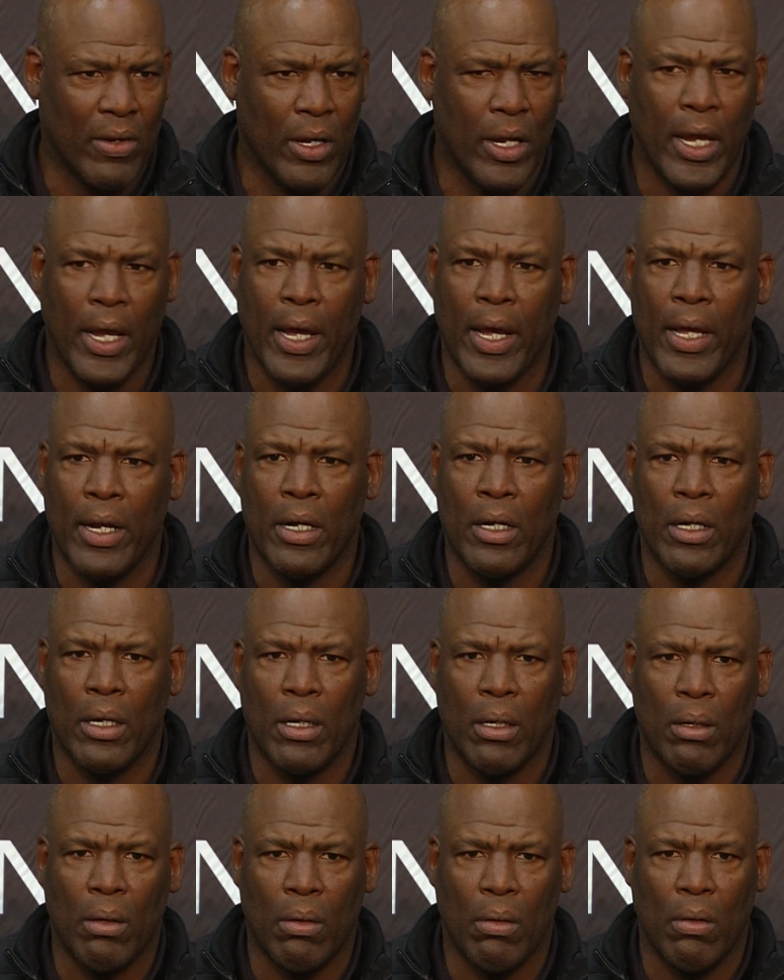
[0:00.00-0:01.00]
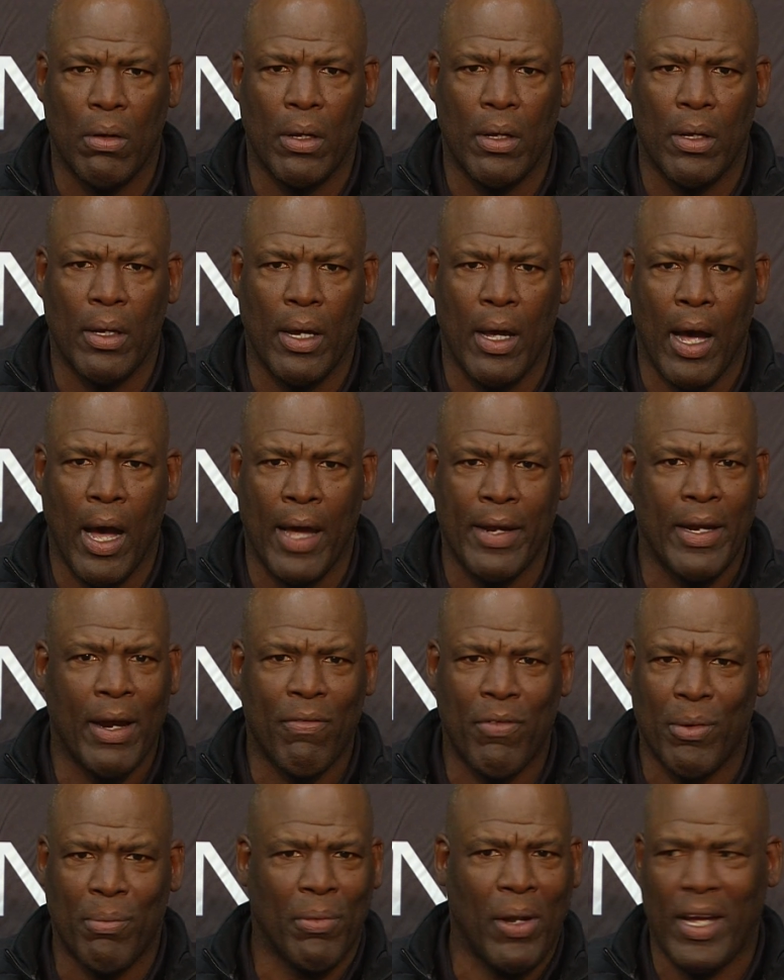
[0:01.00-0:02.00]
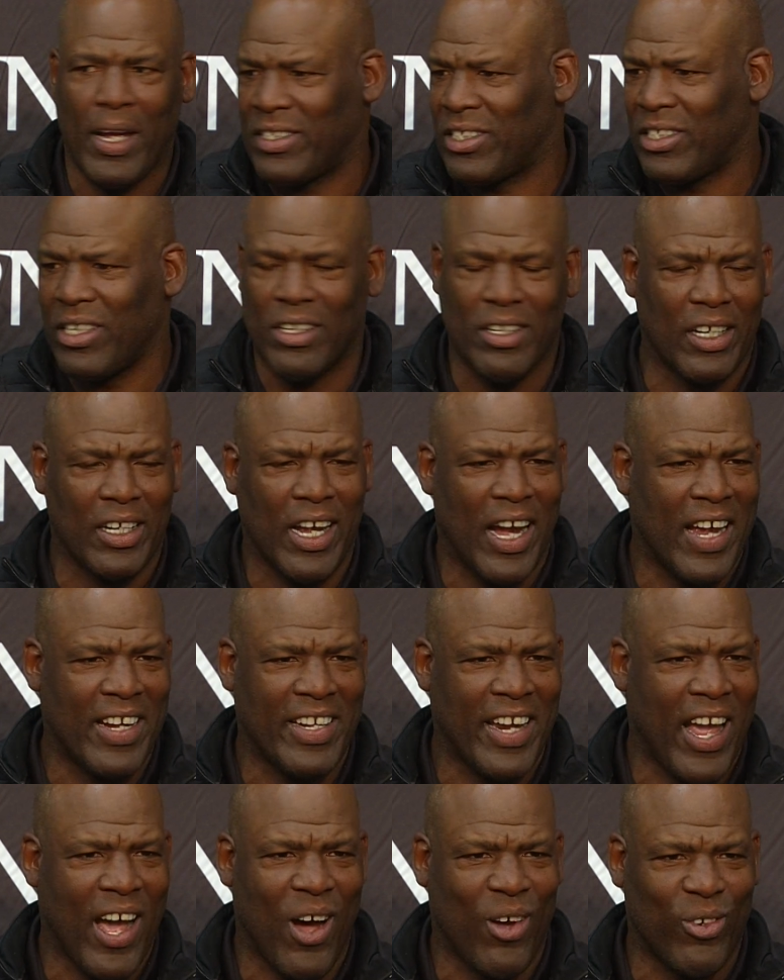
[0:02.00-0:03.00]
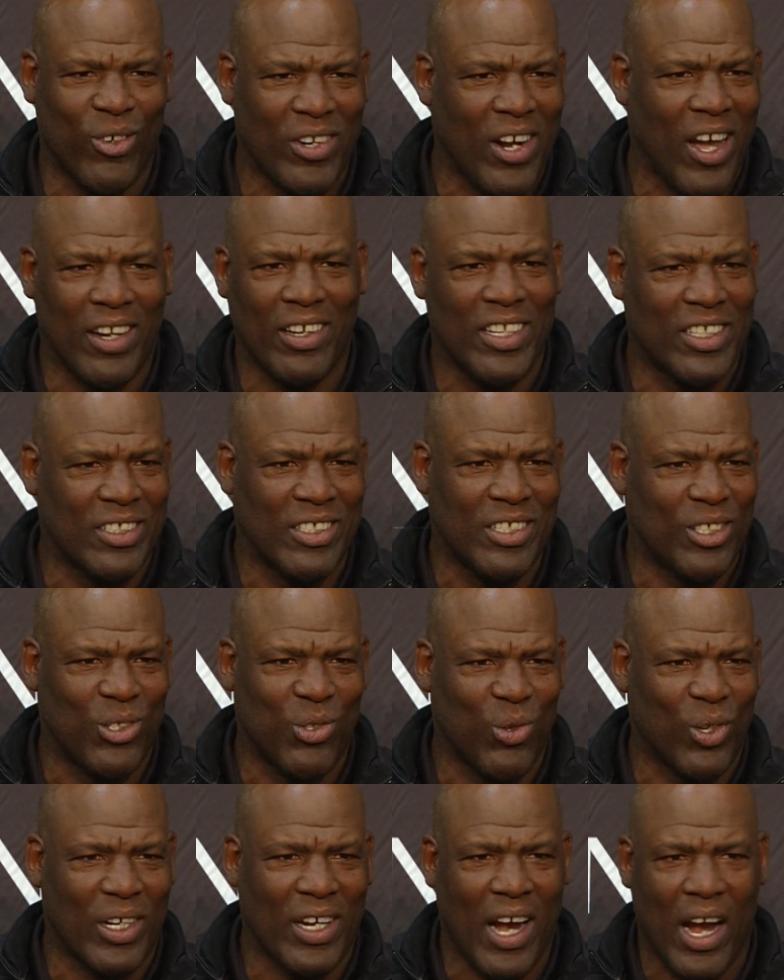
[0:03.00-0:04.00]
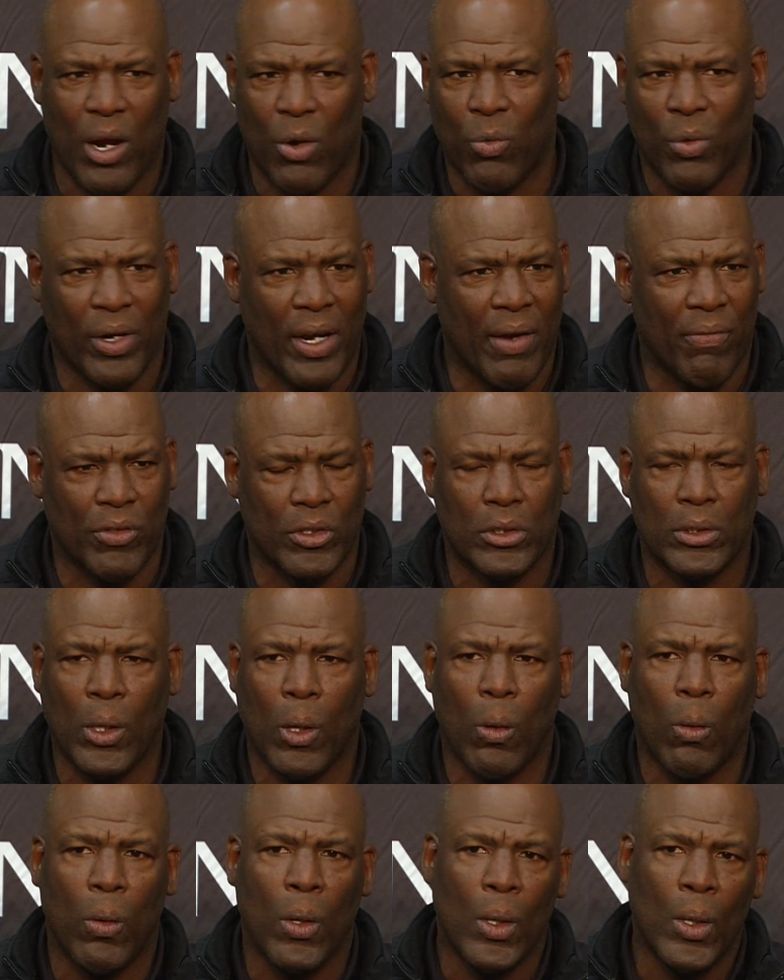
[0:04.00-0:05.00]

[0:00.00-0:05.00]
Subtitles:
And I never am like shutting a guy down or not listening to a guy or whatever. So